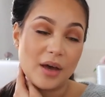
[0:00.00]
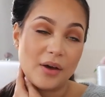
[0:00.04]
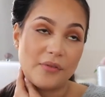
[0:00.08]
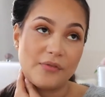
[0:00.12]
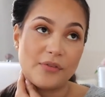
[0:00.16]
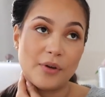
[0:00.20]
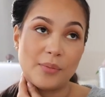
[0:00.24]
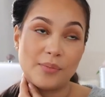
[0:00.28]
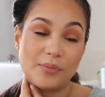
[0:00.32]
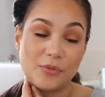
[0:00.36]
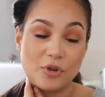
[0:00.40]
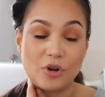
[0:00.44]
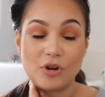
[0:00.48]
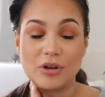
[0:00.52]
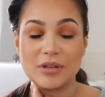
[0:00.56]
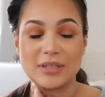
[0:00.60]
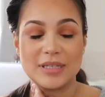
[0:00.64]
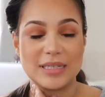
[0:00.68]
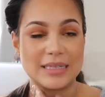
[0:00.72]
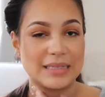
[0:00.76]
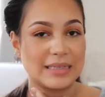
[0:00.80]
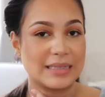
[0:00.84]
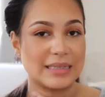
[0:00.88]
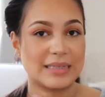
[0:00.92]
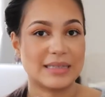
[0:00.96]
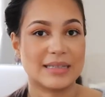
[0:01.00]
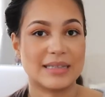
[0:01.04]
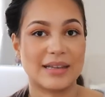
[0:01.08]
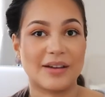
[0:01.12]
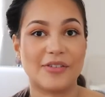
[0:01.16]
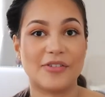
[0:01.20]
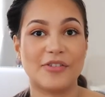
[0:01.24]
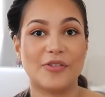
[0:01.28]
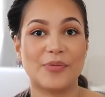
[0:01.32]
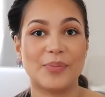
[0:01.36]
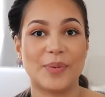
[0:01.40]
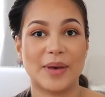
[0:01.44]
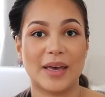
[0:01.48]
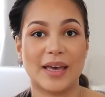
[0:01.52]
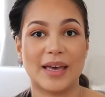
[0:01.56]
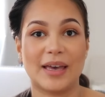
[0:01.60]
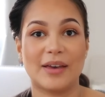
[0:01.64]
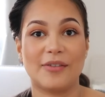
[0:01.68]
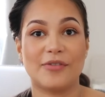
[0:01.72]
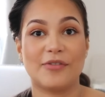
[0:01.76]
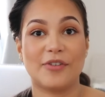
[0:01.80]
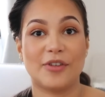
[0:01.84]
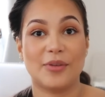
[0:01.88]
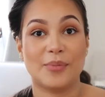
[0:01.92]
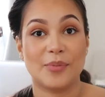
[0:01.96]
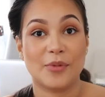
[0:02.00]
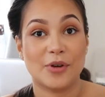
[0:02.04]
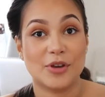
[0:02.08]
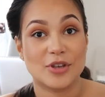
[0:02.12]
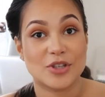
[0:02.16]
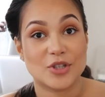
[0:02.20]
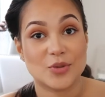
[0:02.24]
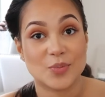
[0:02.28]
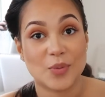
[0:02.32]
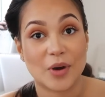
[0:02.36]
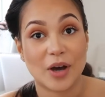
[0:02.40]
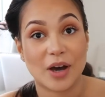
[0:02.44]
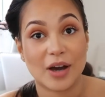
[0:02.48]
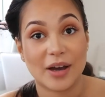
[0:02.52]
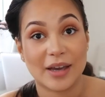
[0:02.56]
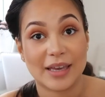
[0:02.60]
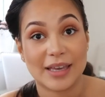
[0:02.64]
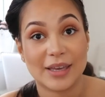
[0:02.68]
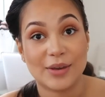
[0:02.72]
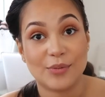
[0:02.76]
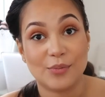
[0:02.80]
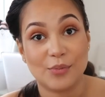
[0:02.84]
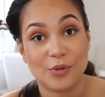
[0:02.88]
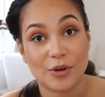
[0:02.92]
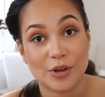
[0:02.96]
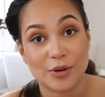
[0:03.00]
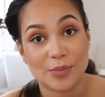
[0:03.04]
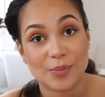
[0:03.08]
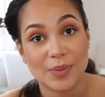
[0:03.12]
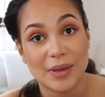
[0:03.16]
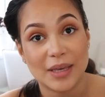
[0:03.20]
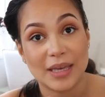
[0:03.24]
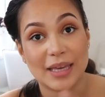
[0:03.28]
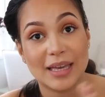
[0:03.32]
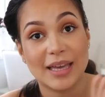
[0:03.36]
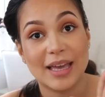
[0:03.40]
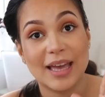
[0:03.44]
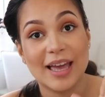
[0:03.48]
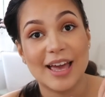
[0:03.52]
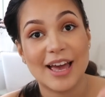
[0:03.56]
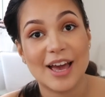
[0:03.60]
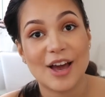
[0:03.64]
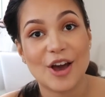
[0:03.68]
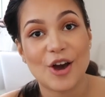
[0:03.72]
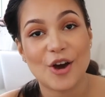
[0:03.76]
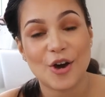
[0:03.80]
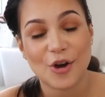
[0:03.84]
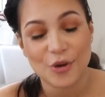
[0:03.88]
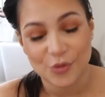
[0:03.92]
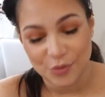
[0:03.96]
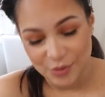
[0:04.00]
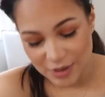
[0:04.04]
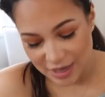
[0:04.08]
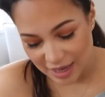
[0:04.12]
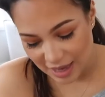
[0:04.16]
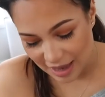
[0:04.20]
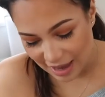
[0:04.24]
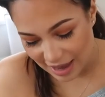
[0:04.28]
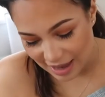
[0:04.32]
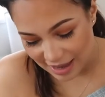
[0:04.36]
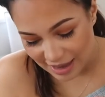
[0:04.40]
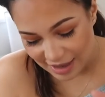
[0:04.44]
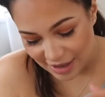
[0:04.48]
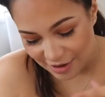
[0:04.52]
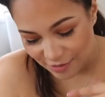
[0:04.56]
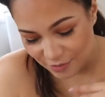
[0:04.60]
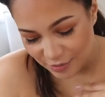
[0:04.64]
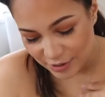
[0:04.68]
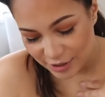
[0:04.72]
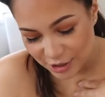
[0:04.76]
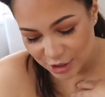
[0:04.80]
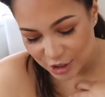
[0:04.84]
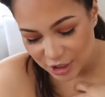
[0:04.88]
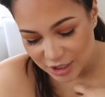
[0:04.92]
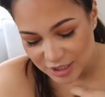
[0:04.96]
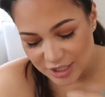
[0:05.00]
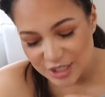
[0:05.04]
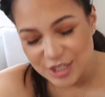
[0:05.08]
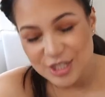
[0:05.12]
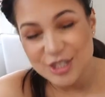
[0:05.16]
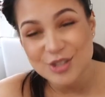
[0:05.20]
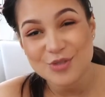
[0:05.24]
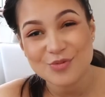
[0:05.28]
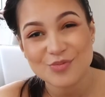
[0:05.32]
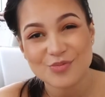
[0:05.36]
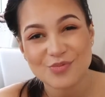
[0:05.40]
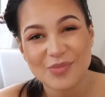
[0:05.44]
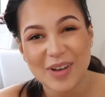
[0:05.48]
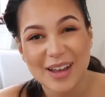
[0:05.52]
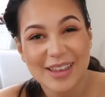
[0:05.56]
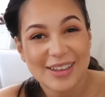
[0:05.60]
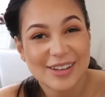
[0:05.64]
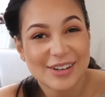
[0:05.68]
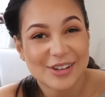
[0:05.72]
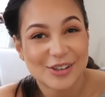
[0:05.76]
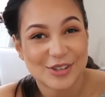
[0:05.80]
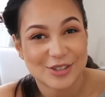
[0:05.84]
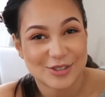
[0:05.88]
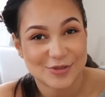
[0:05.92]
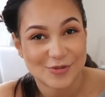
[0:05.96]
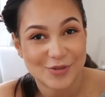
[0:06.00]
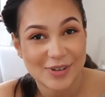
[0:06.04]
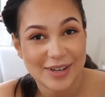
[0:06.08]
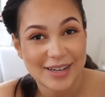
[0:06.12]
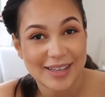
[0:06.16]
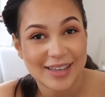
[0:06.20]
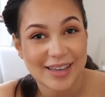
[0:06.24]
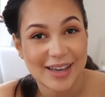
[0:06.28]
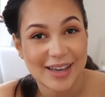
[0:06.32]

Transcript: from doctors and stuff, but for the most part he would be okay, which is just, I don't know, it's really